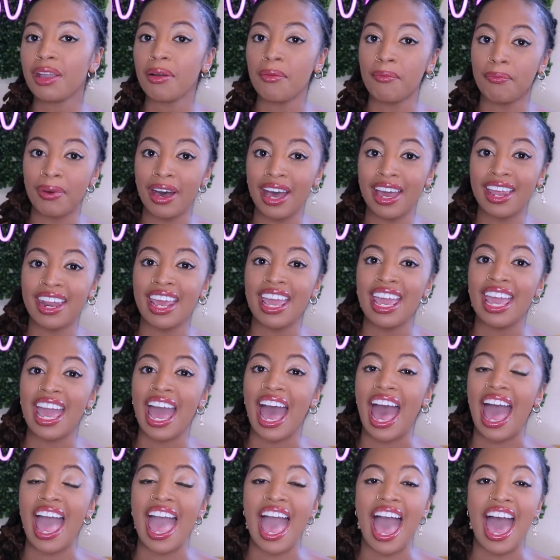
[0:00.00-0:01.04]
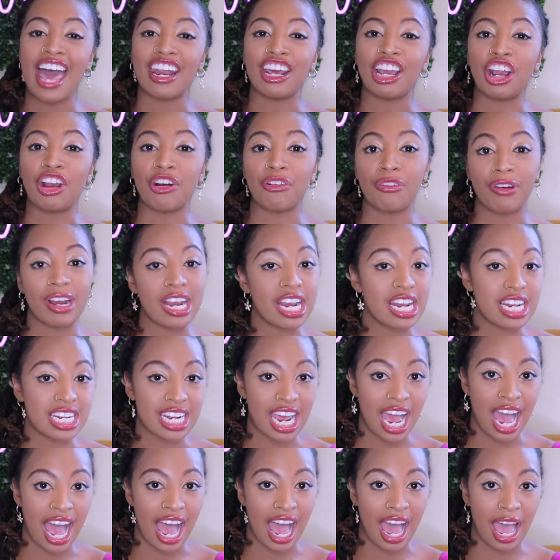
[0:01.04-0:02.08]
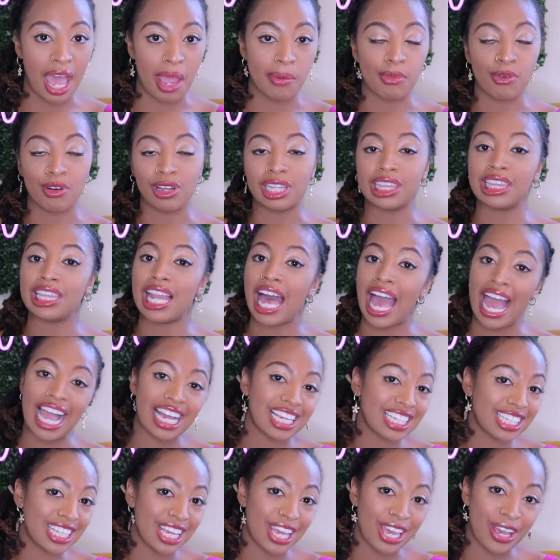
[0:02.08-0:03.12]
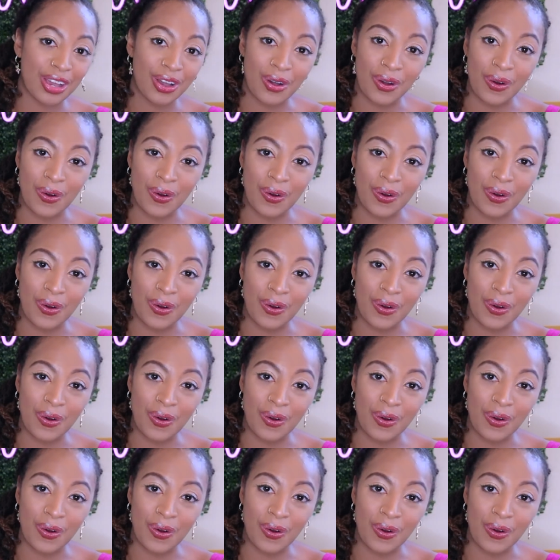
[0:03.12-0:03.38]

But I had a great time relaxing